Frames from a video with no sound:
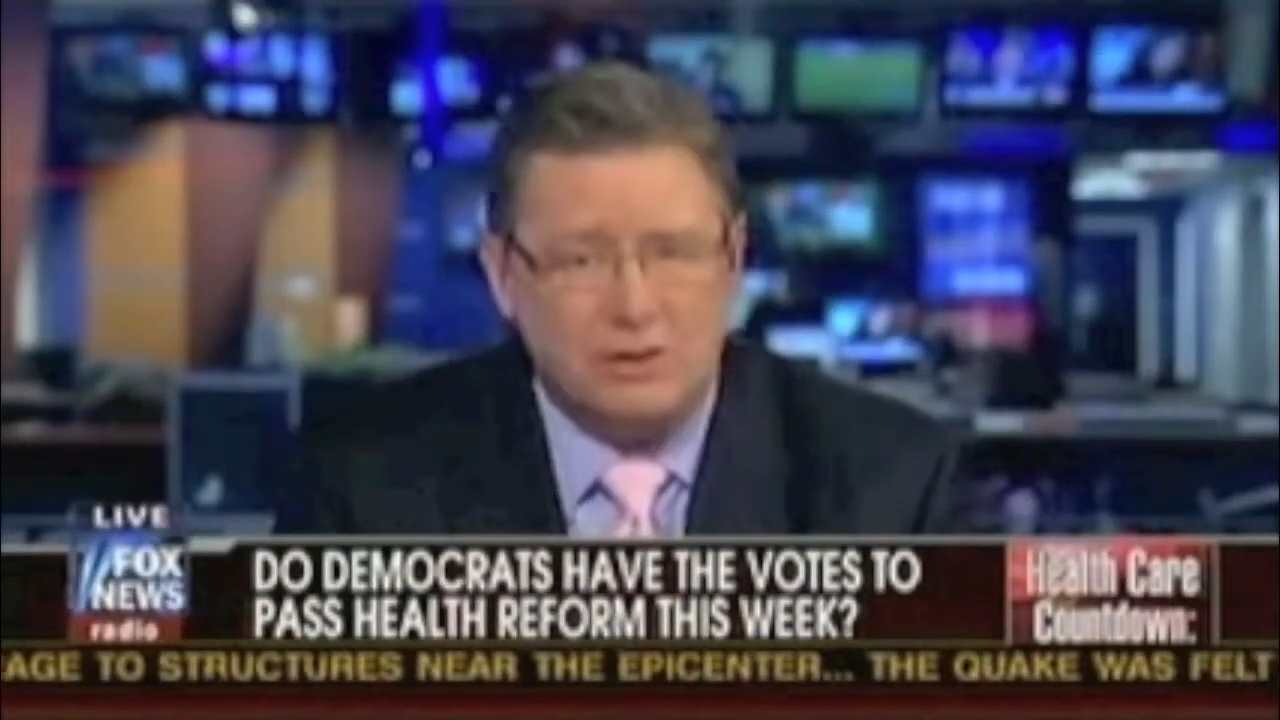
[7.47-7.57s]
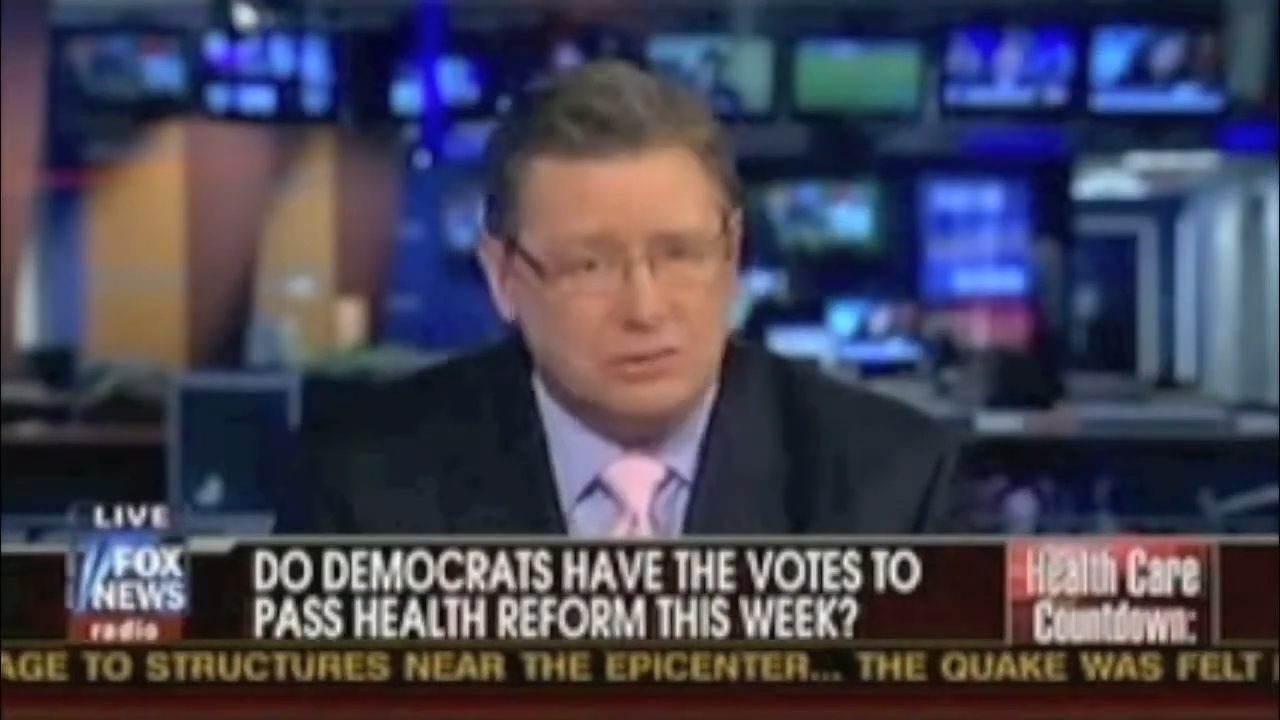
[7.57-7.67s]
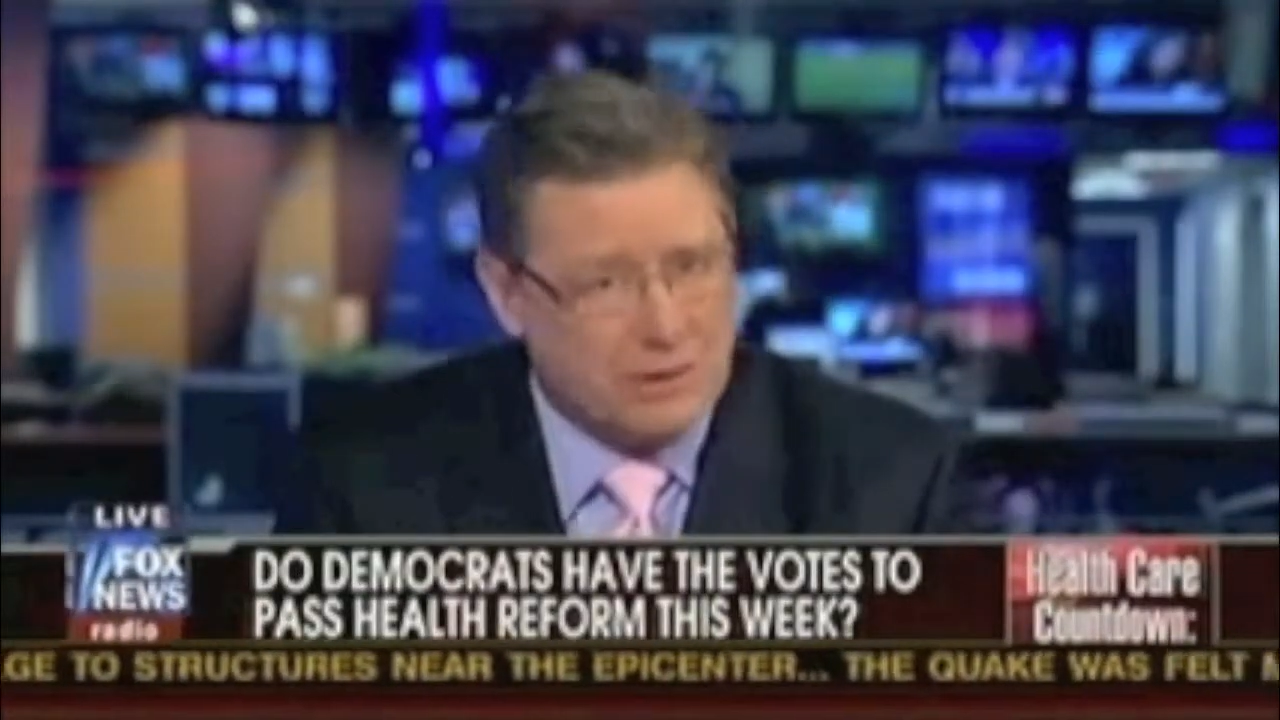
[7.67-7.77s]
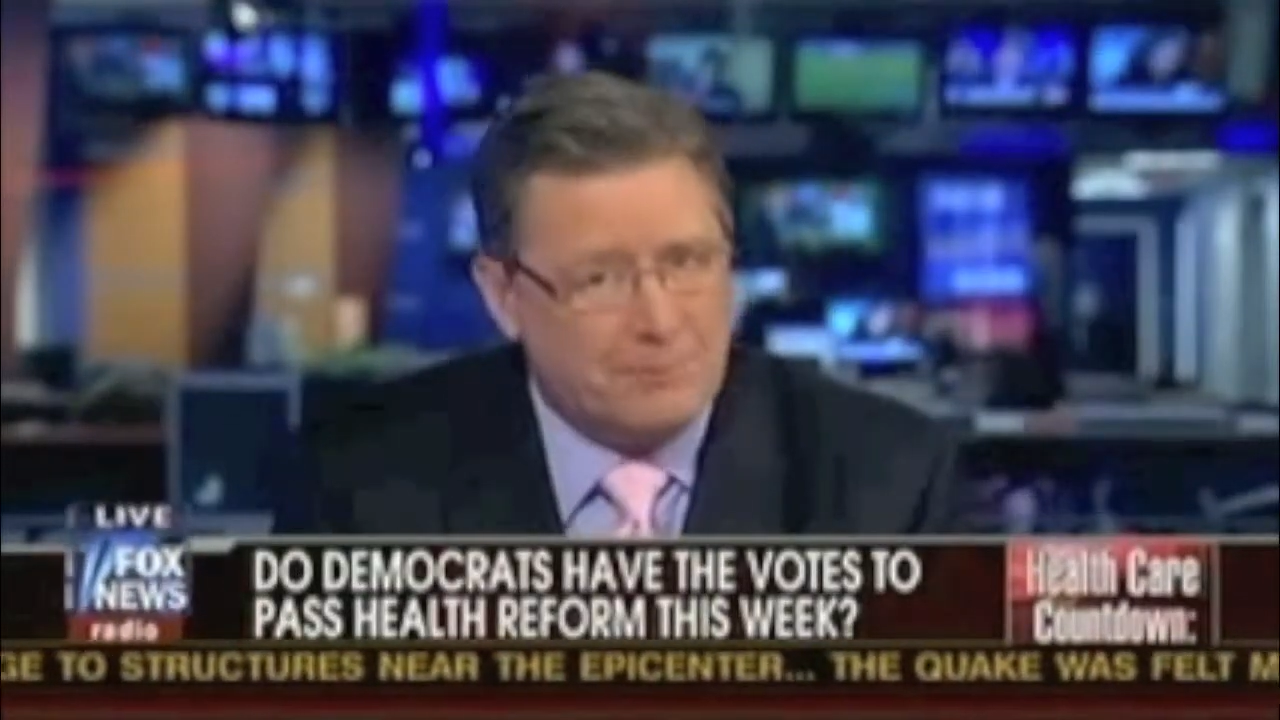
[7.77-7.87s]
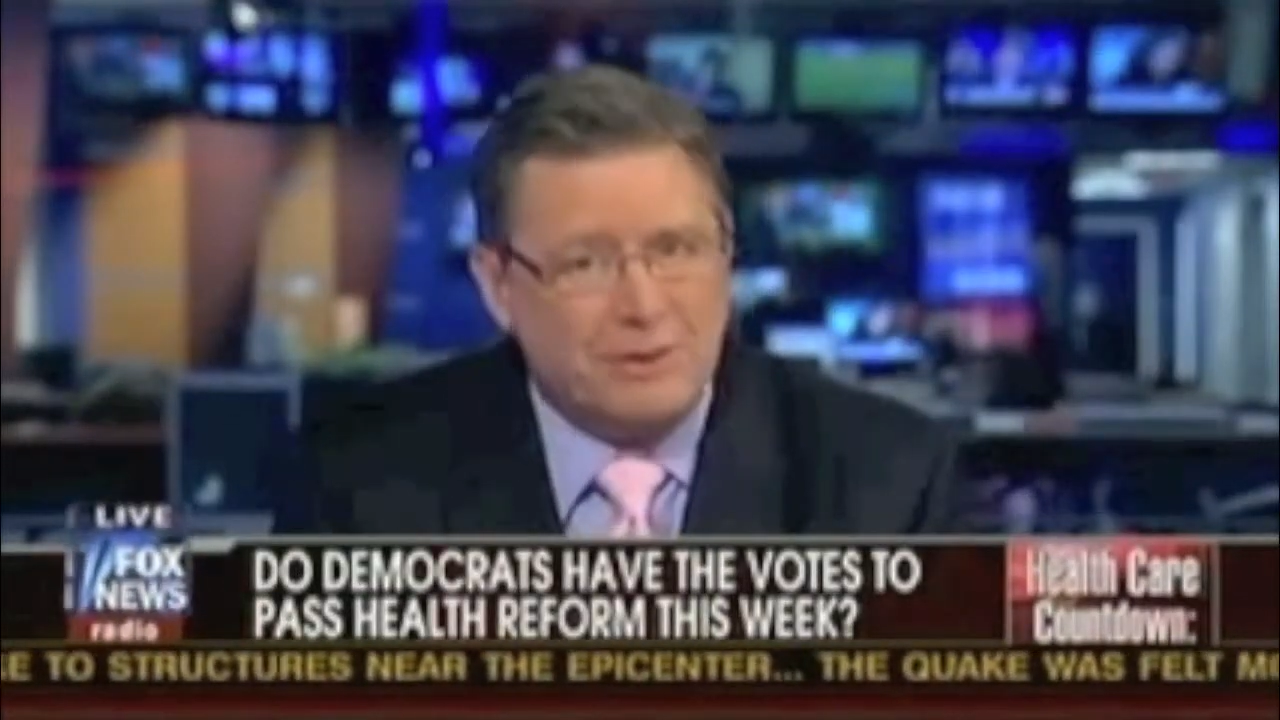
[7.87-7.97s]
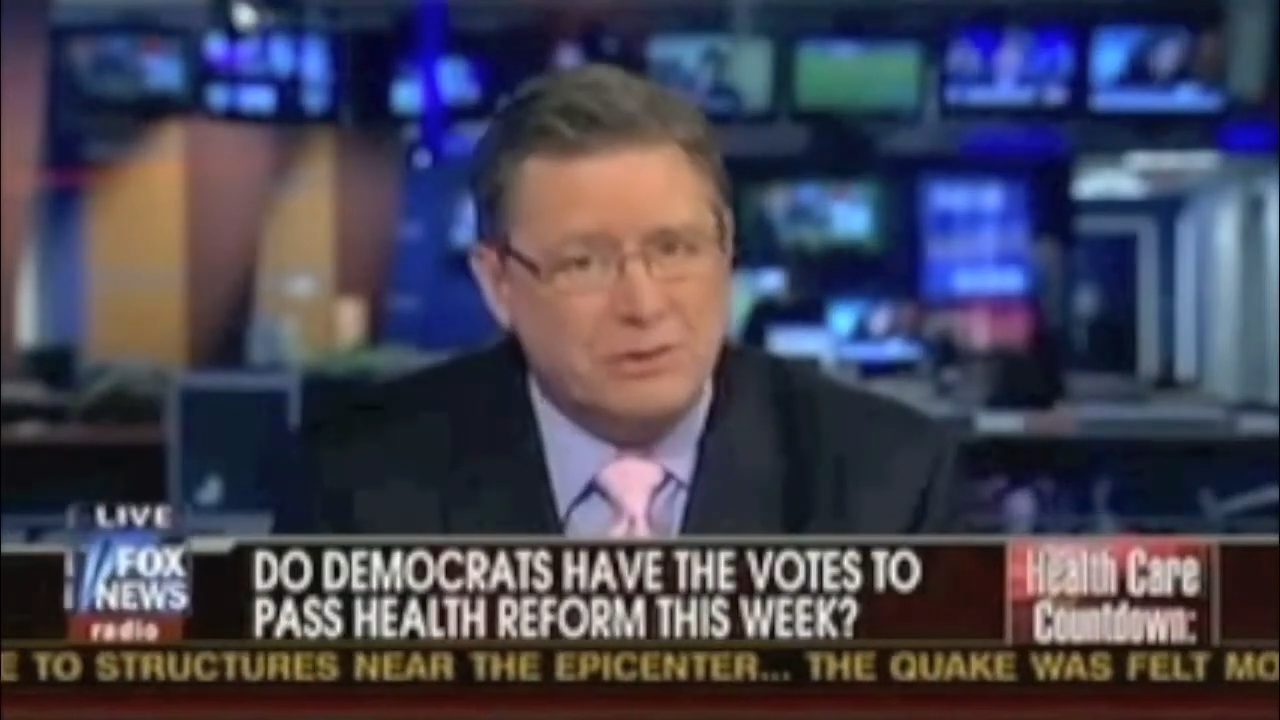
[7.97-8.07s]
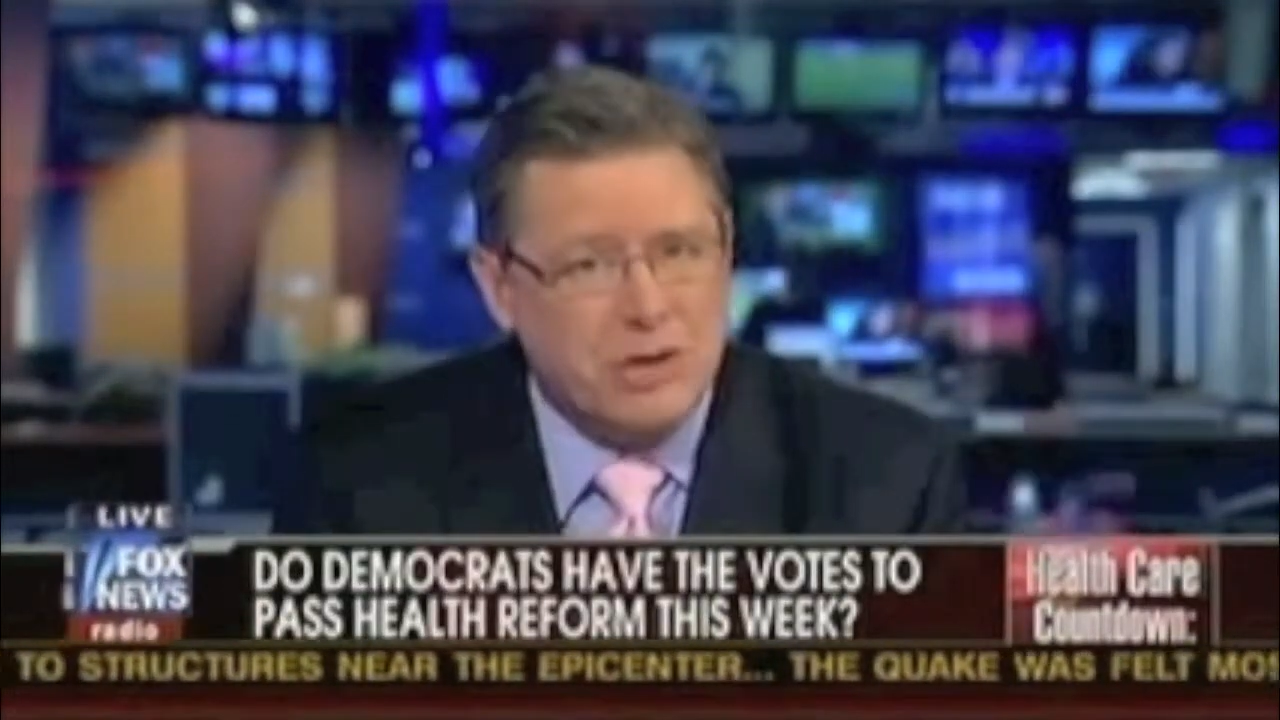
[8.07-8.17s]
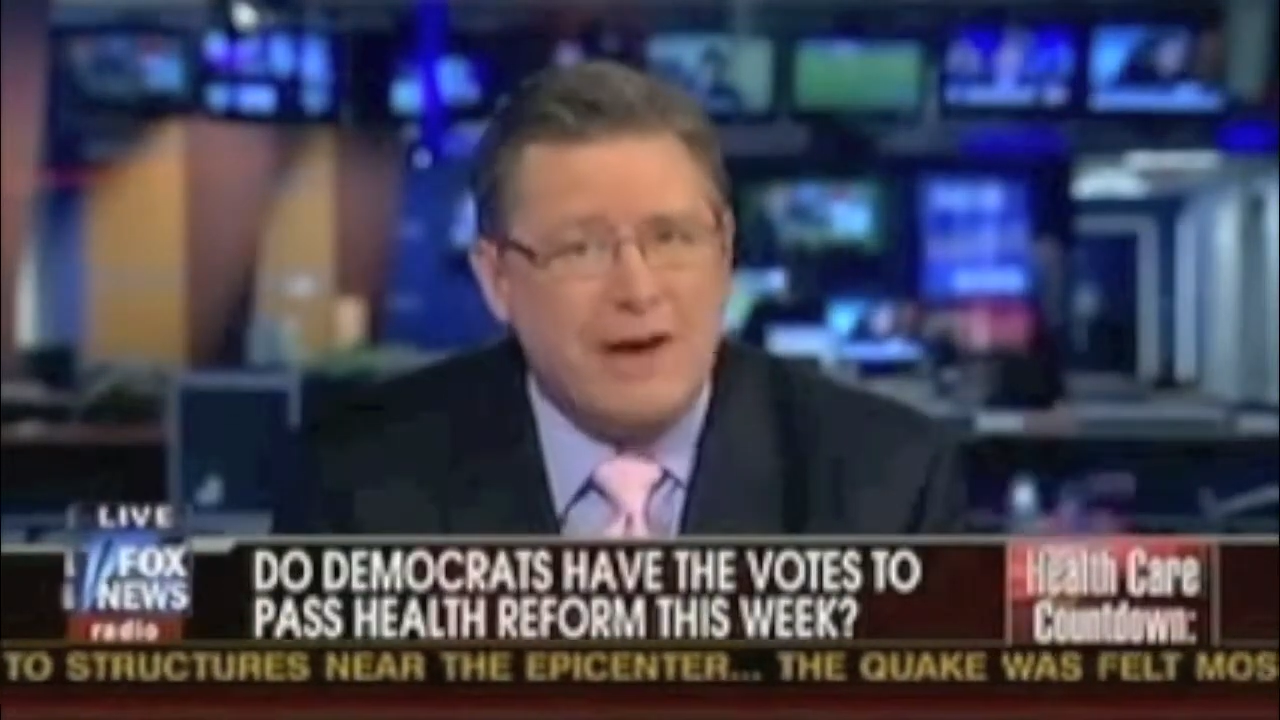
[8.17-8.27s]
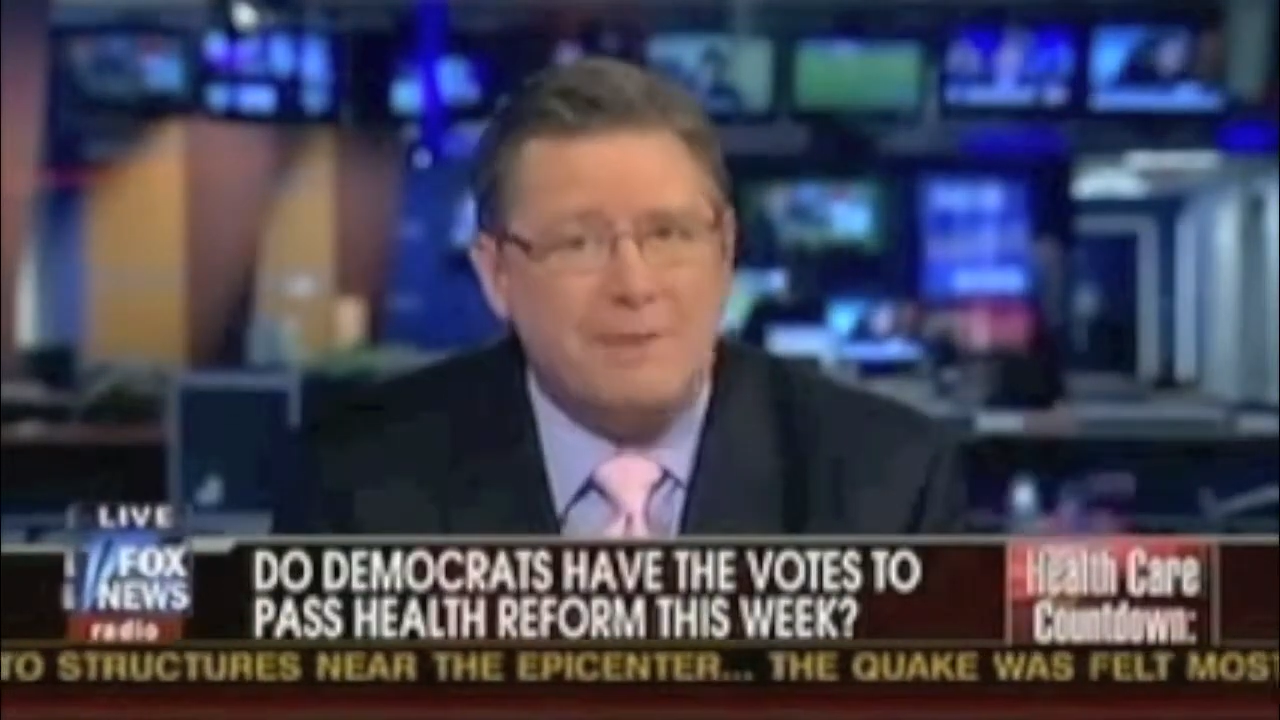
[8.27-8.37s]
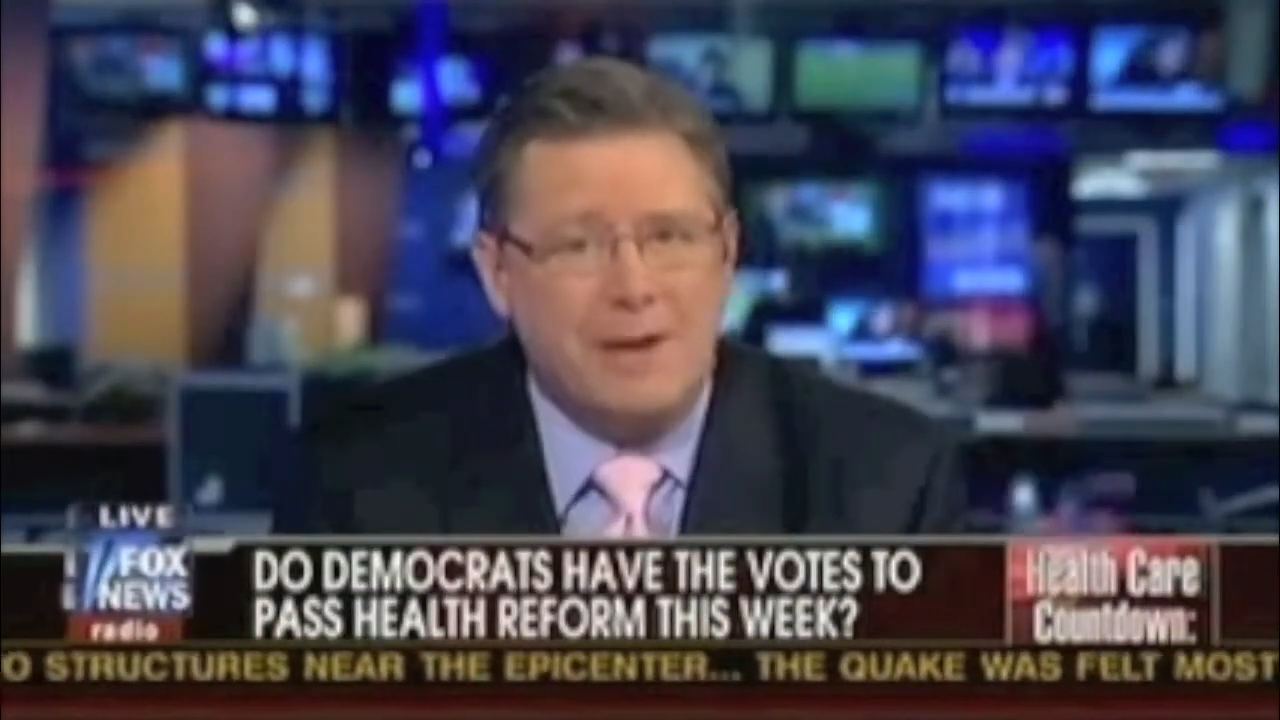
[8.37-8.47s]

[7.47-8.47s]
something to say